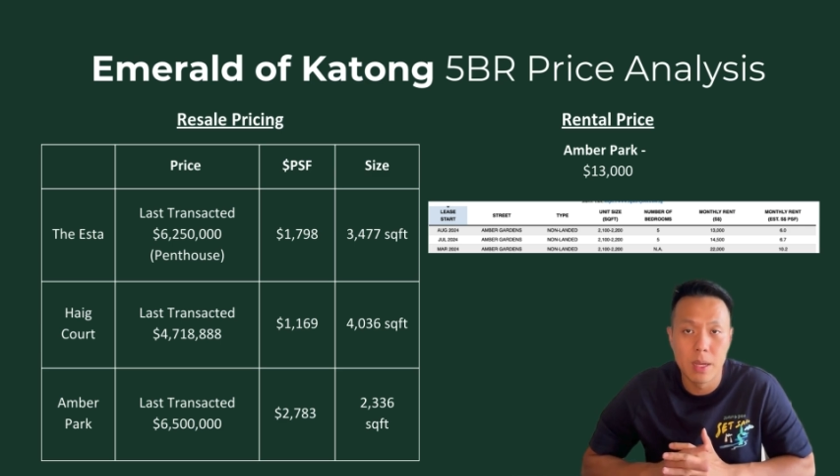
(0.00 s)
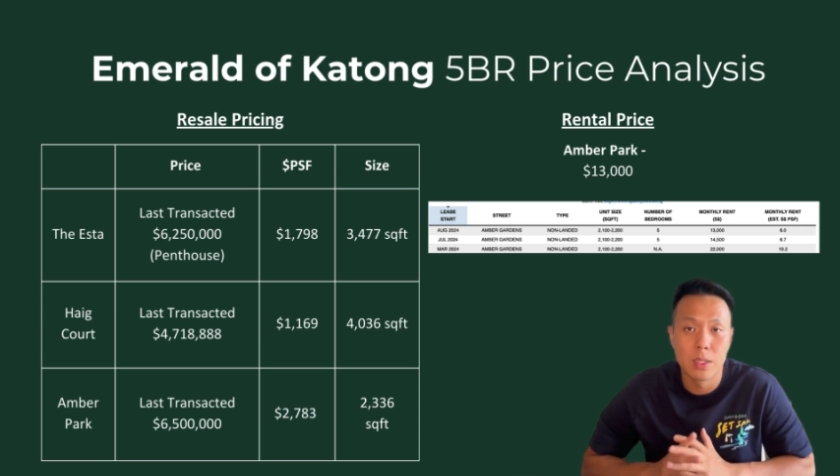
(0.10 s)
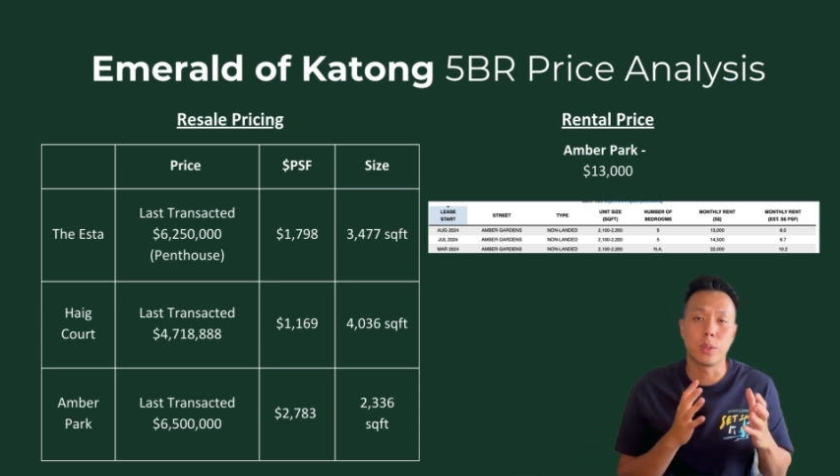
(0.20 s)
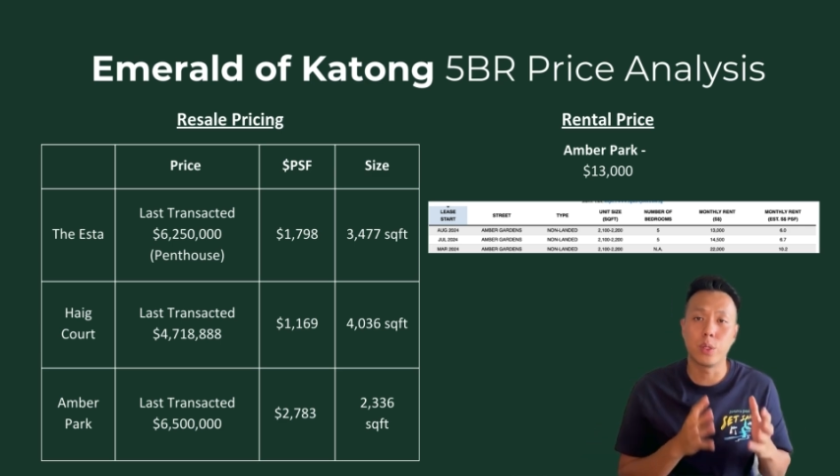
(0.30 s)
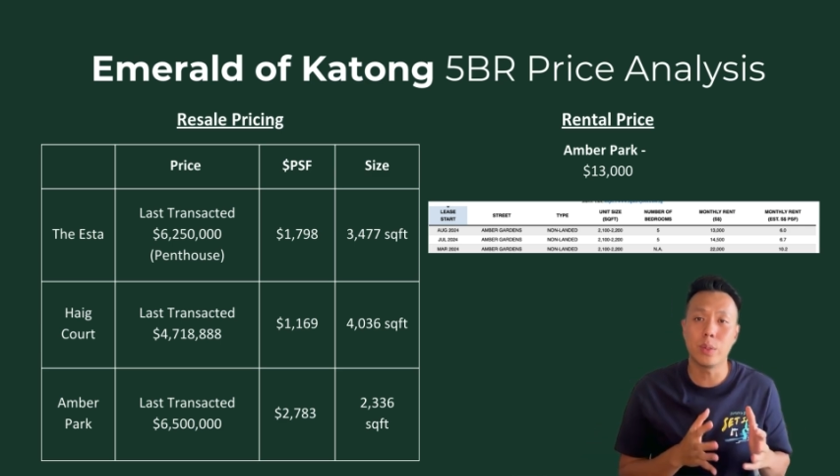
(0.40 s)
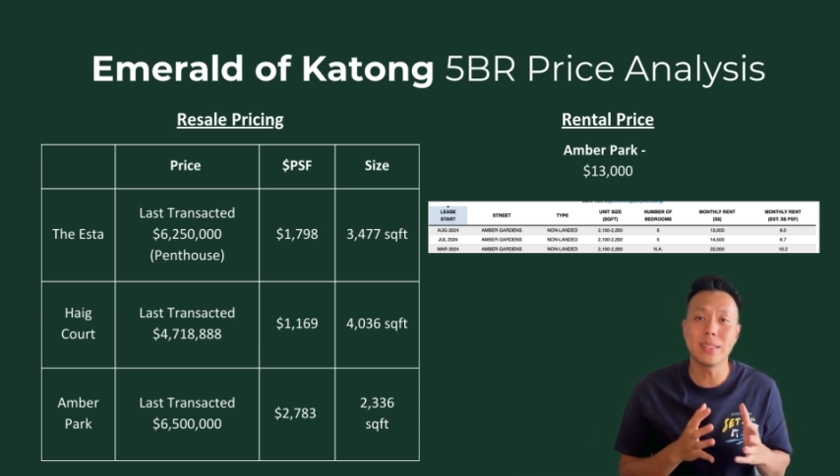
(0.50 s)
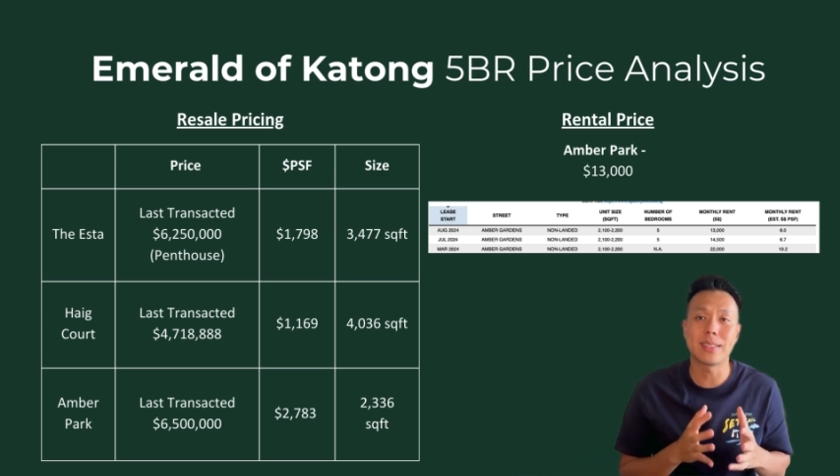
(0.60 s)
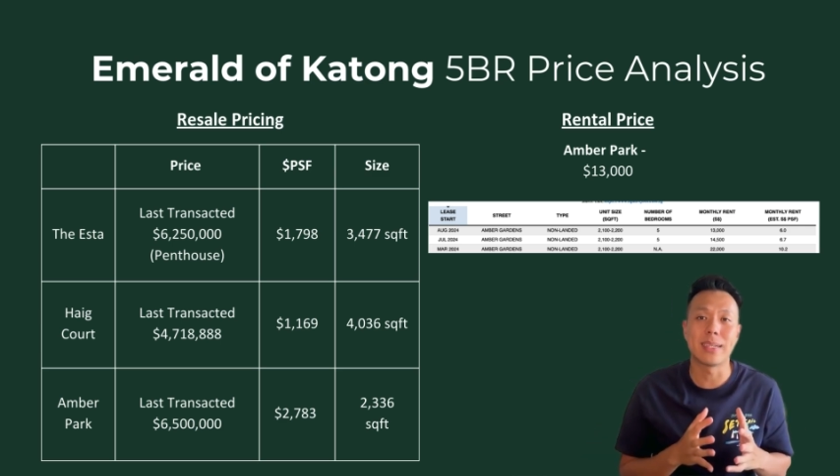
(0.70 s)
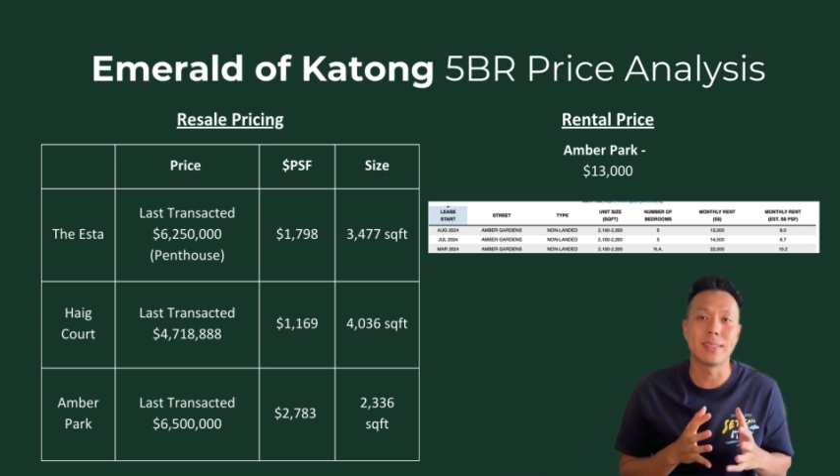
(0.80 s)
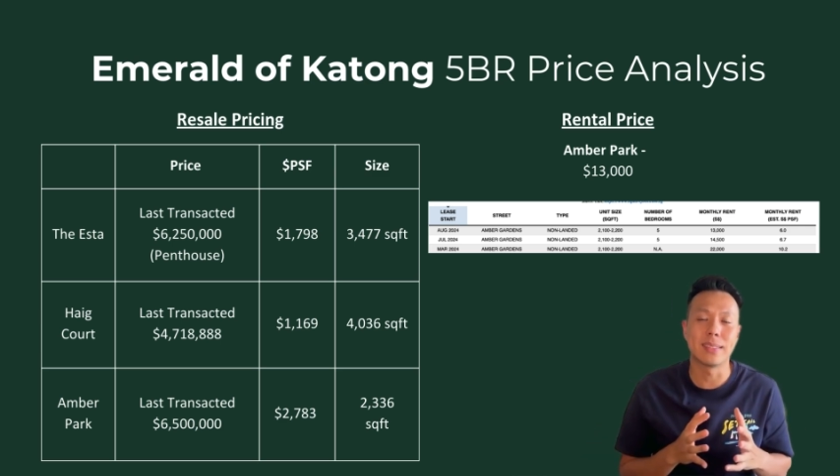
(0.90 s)
So the unit
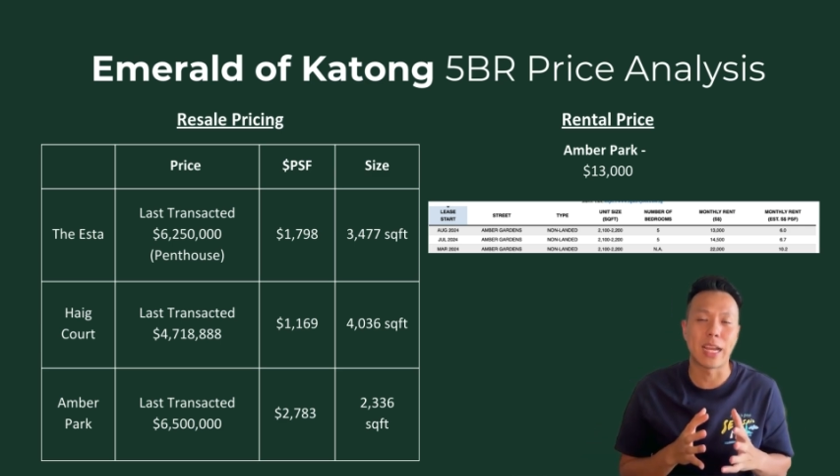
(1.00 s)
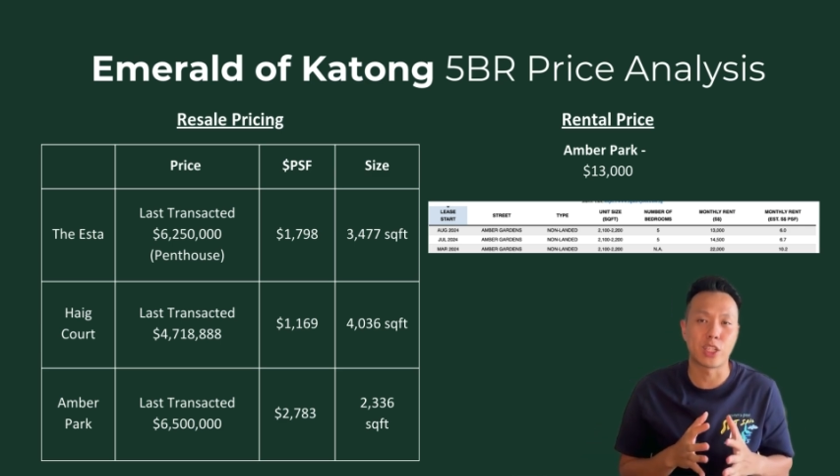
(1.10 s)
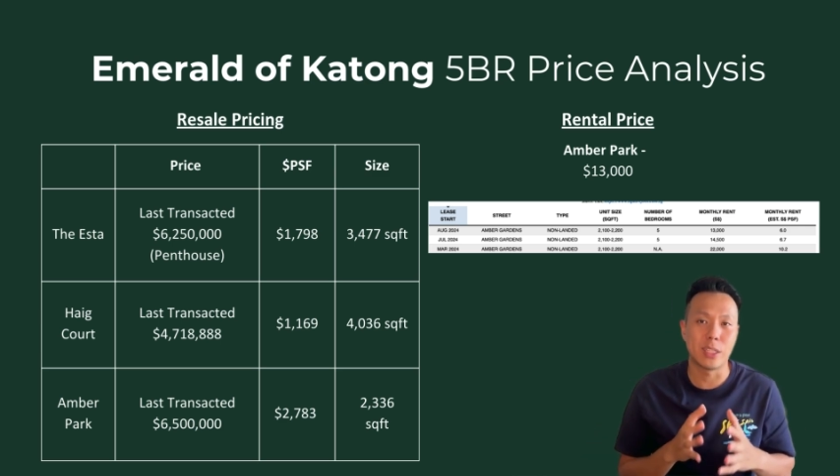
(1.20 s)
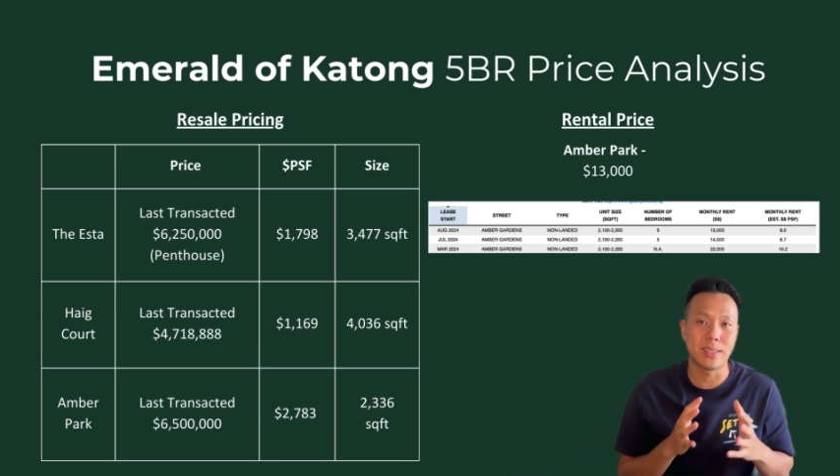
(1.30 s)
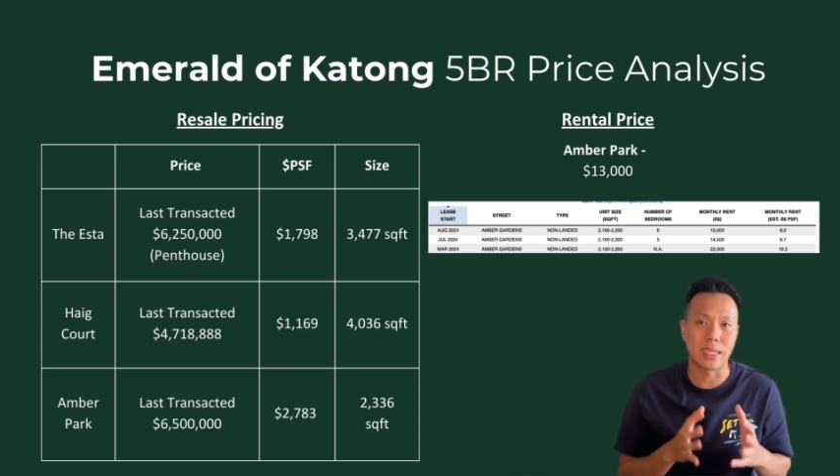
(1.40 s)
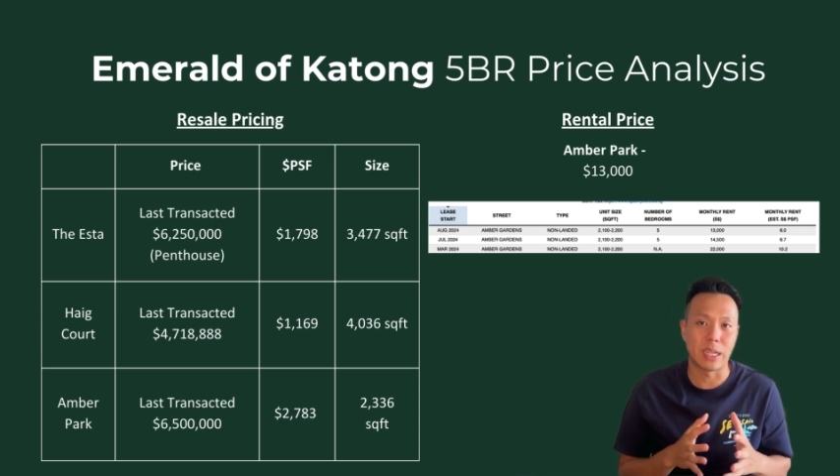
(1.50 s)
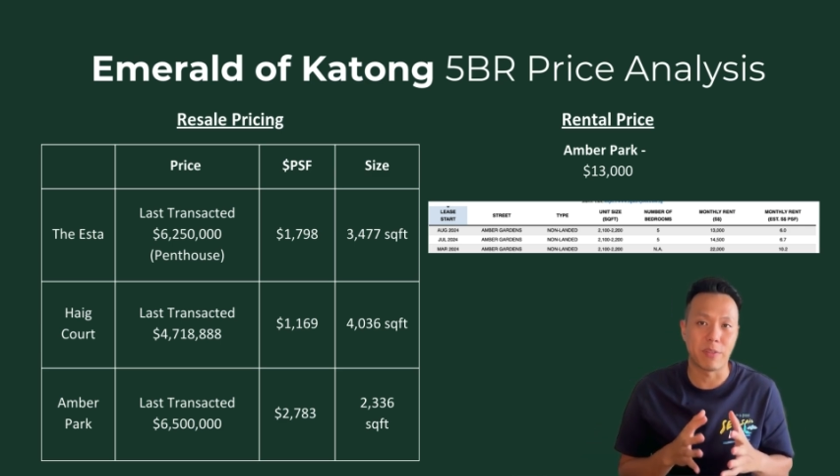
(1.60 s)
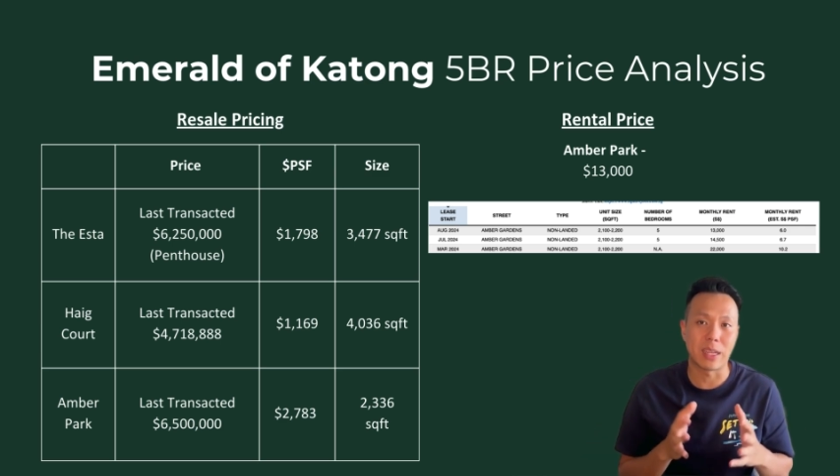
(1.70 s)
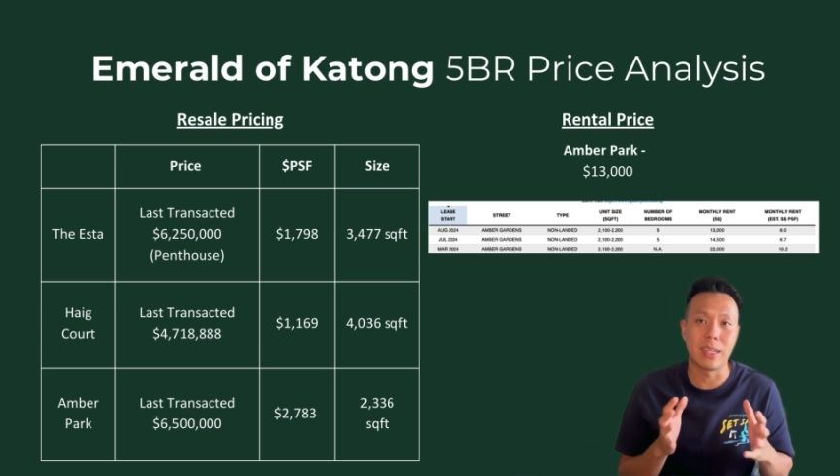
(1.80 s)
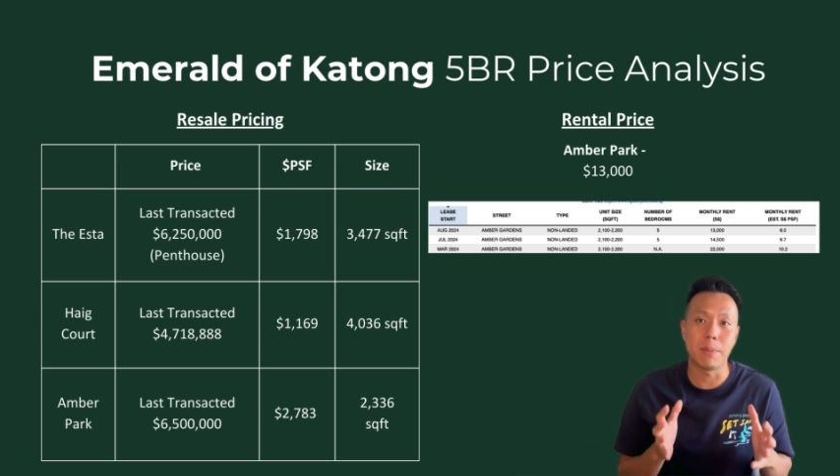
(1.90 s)
sizes are actually
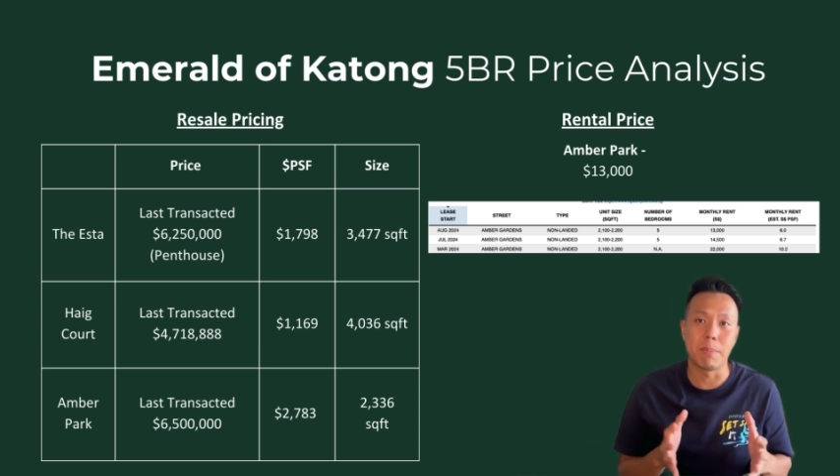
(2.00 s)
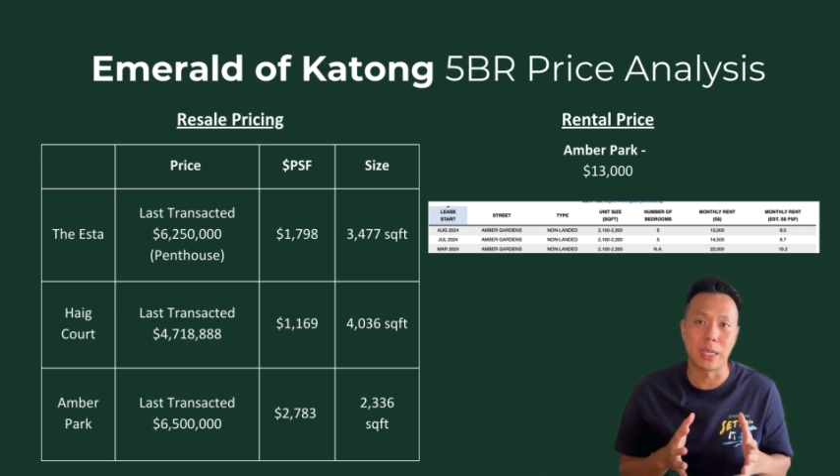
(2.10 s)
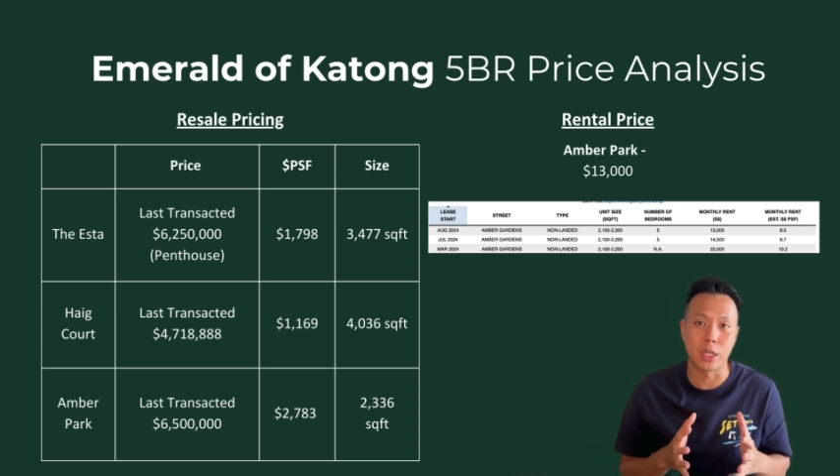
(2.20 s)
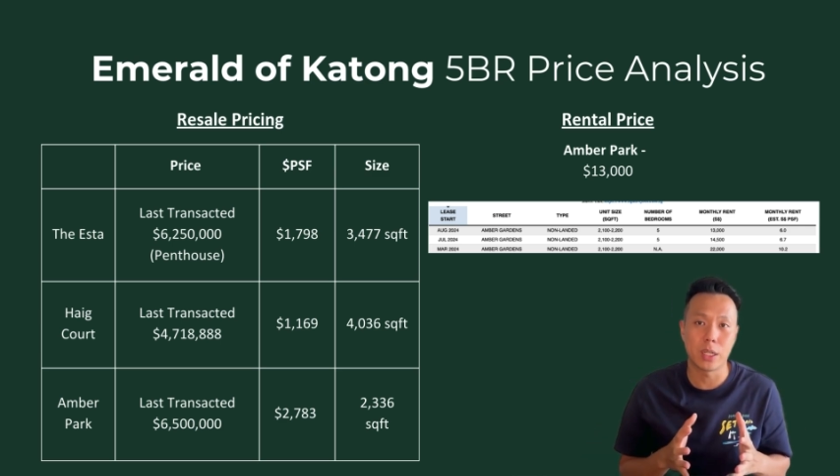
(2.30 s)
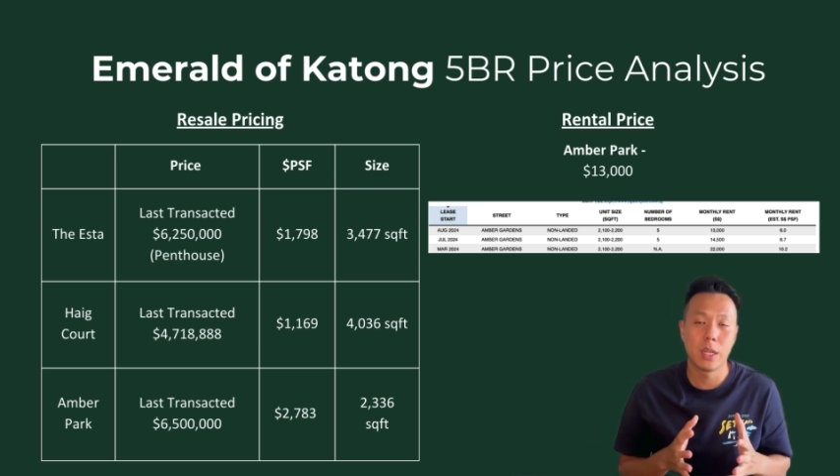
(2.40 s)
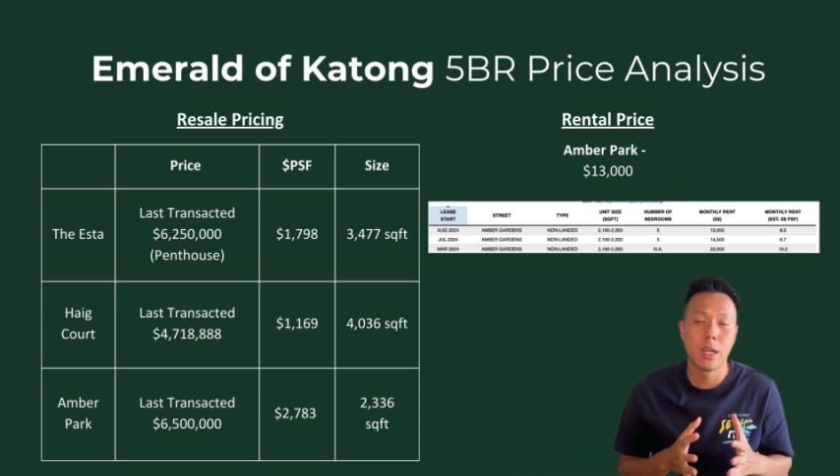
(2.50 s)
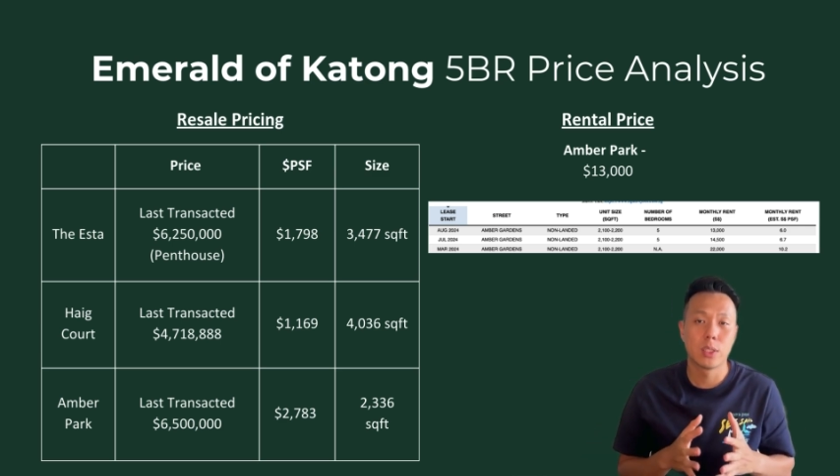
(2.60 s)
significantly bigger,